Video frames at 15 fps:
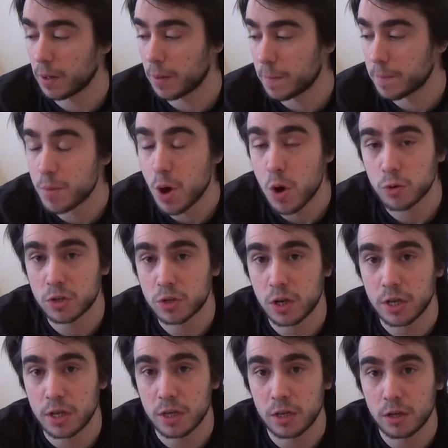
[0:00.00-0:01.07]

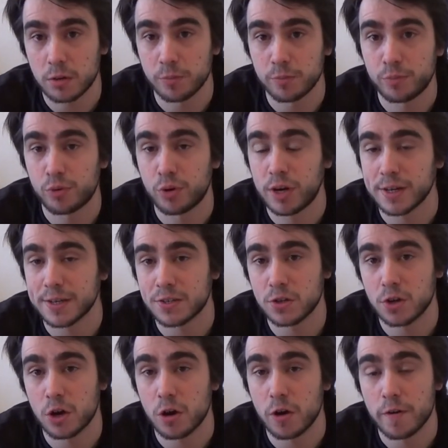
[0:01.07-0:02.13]
mostly comprised
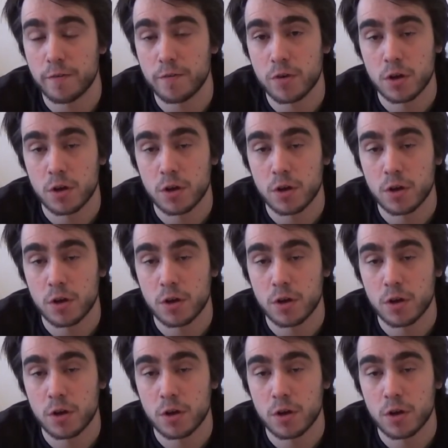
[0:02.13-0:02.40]
of